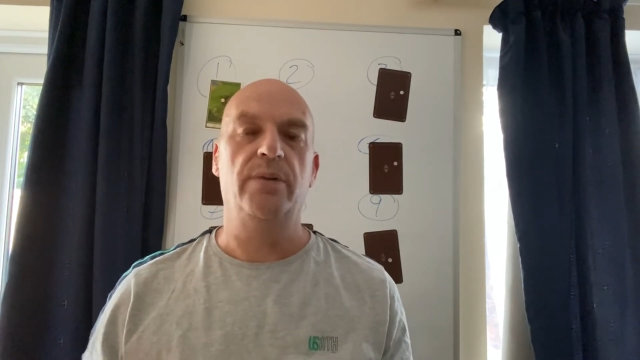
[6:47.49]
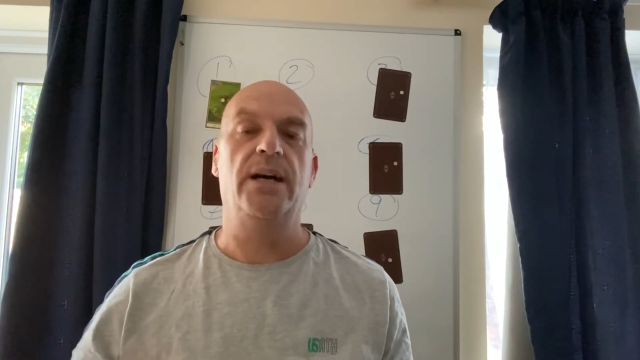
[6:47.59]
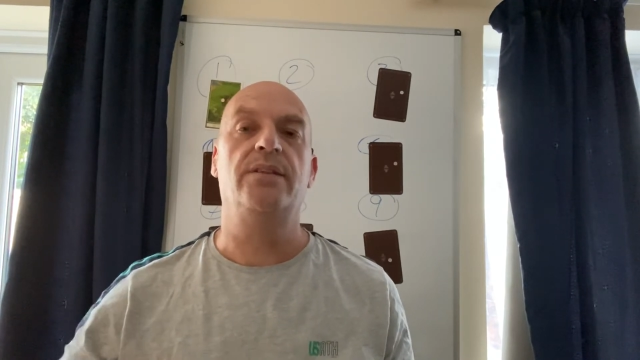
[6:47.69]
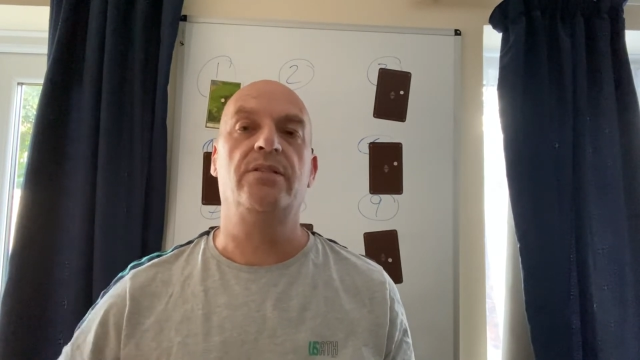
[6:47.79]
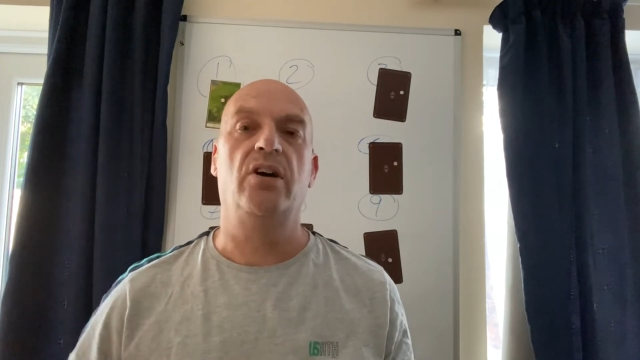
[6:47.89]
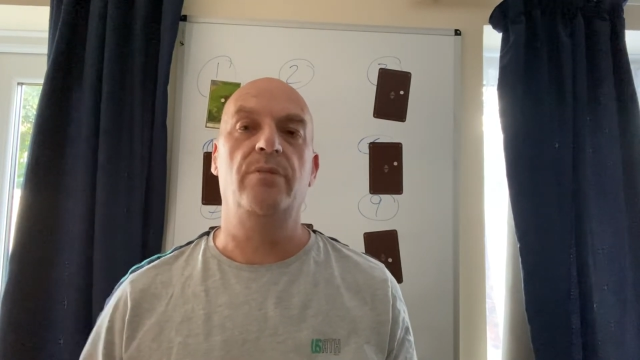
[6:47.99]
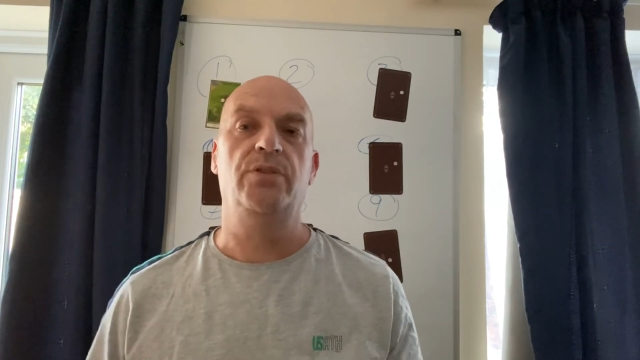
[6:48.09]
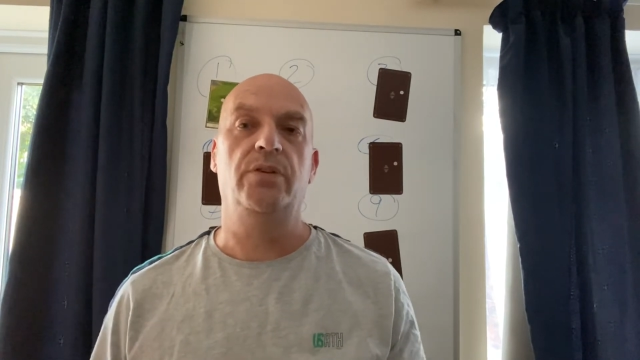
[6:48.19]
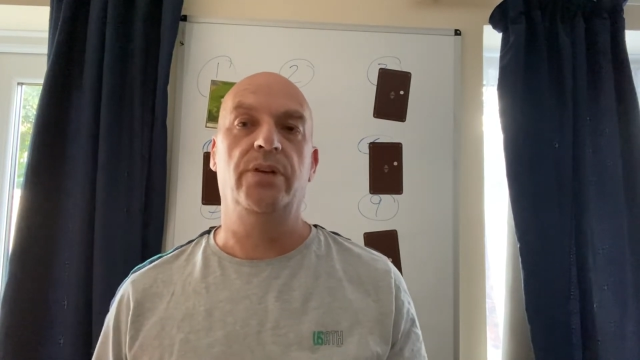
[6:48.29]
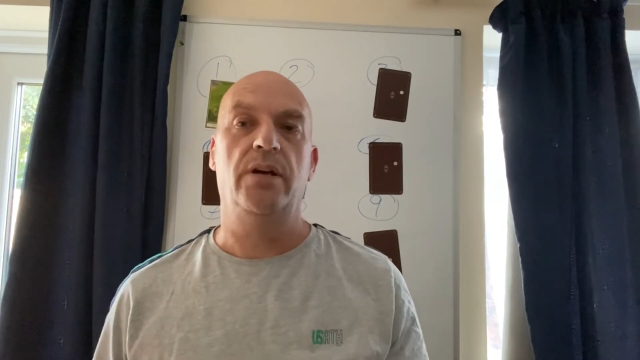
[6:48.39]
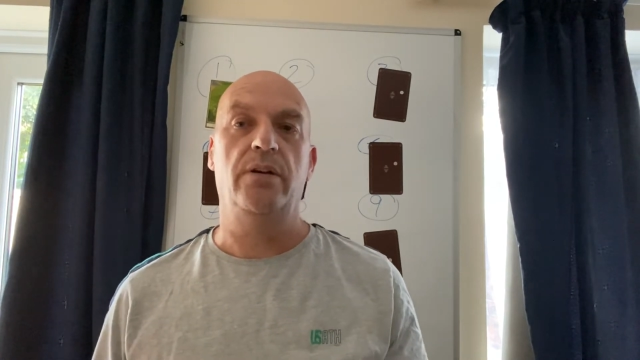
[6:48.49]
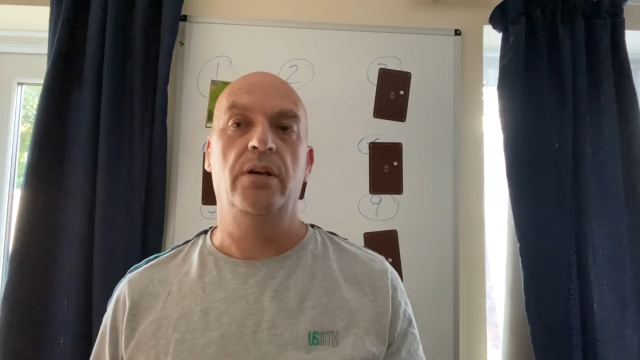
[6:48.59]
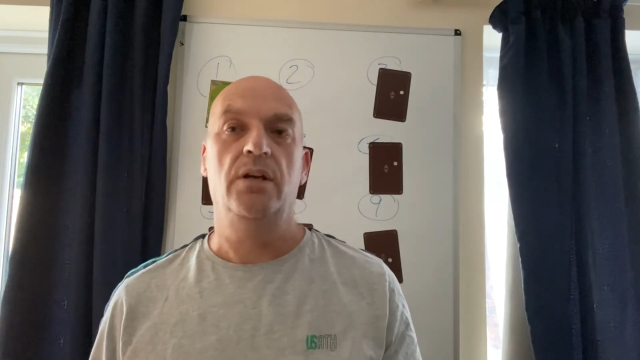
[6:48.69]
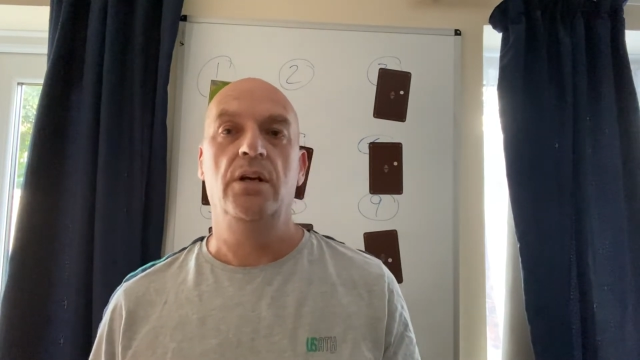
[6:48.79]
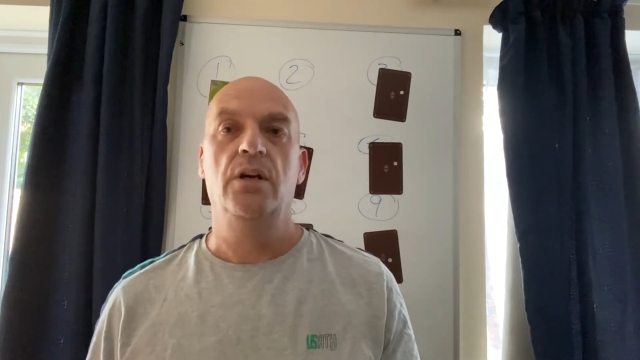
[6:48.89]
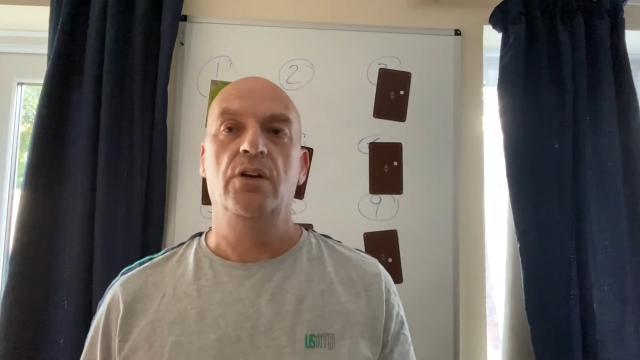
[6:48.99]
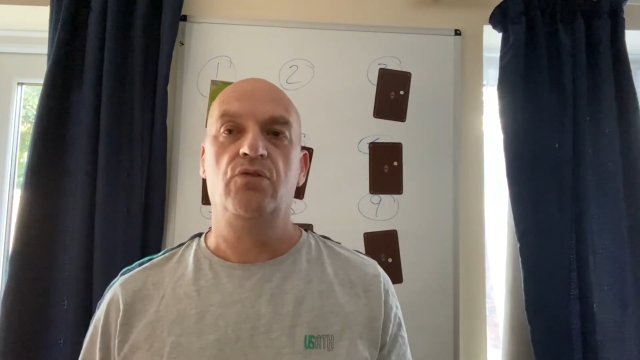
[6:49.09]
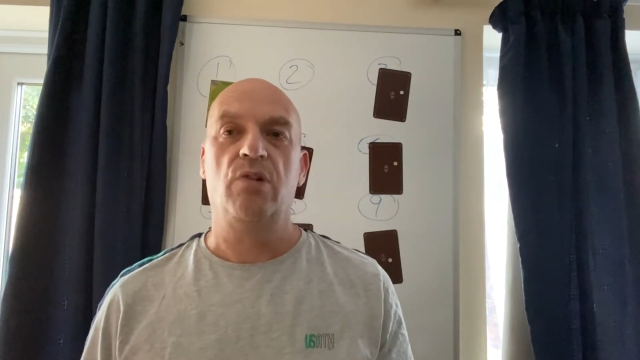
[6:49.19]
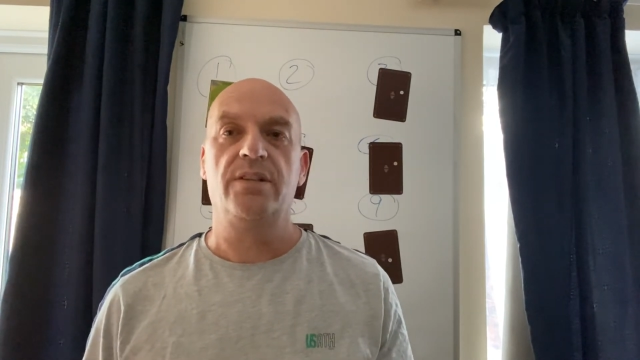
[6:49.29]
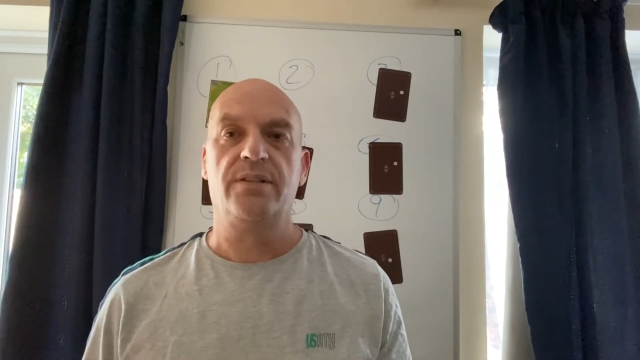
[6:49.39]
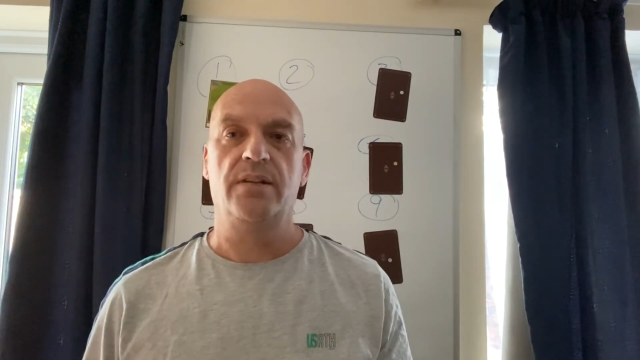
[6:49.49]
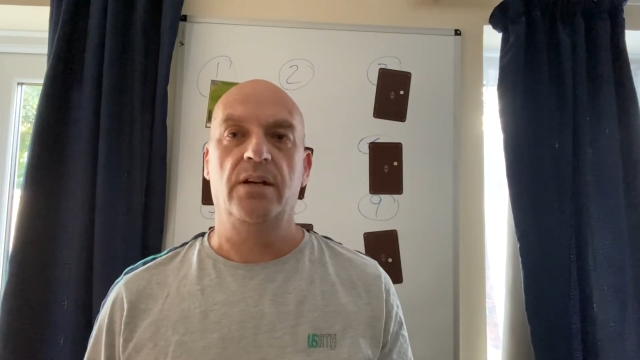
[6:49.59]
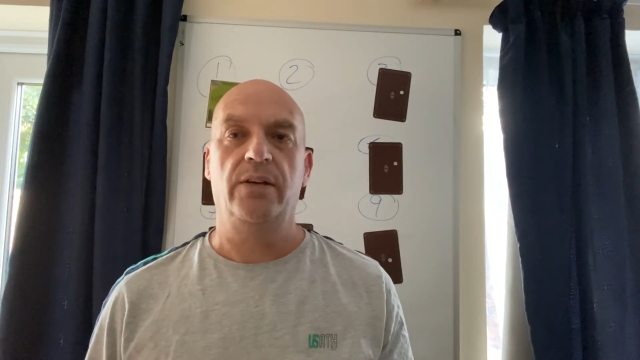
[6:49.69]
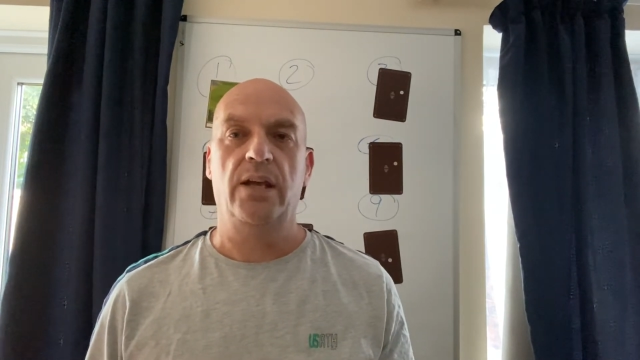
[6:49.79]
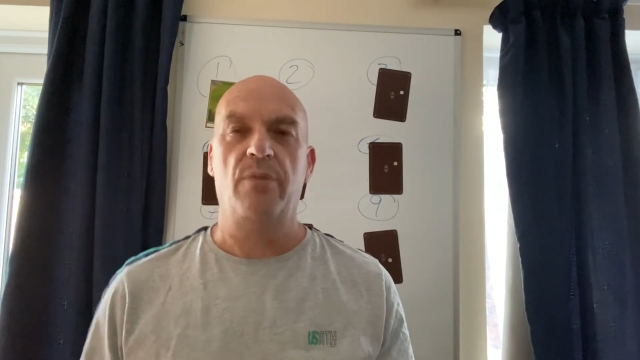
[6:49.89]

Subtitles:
but at times you don't trust it, okay?